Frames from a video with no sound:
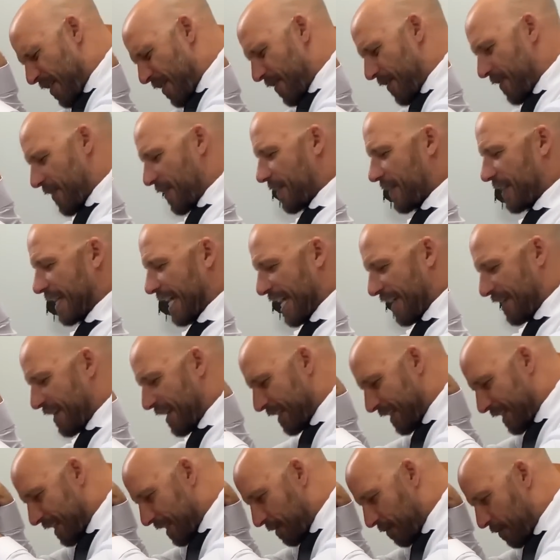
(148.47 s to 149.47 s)
Oh yeah,
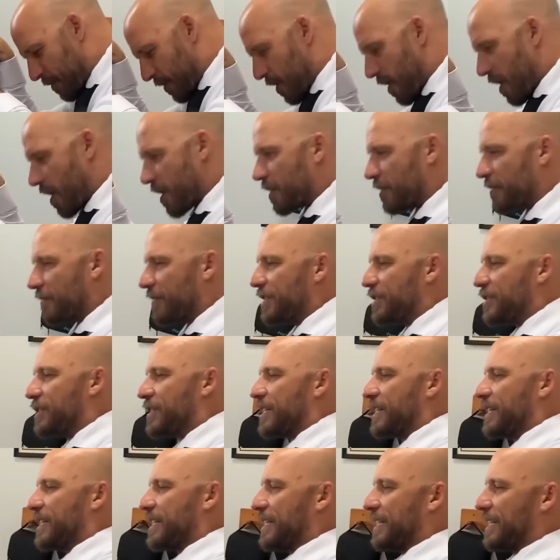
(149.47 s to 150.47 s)
this is where all the
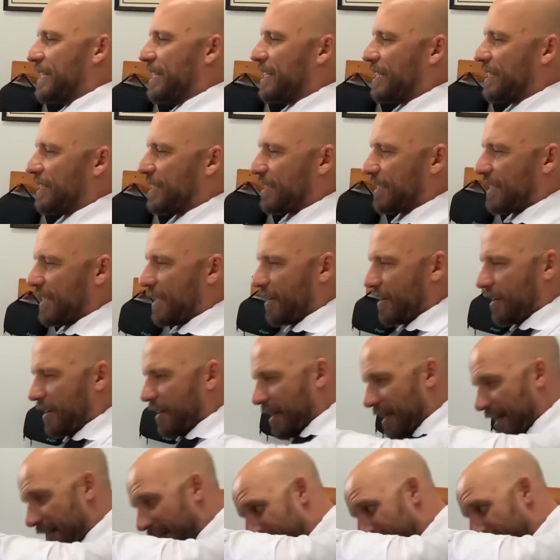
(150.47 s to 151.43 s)
rigidity is here.